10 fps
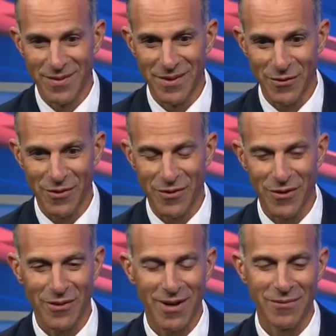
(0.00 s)
there, are, there
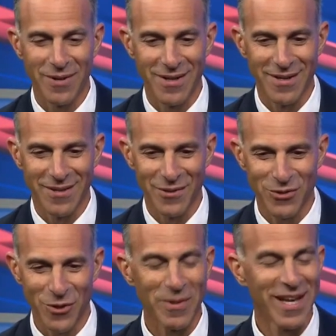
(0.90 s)
are uh, there are
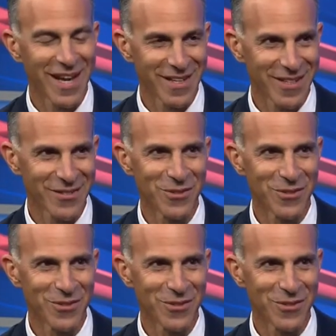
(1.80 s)
so many candidates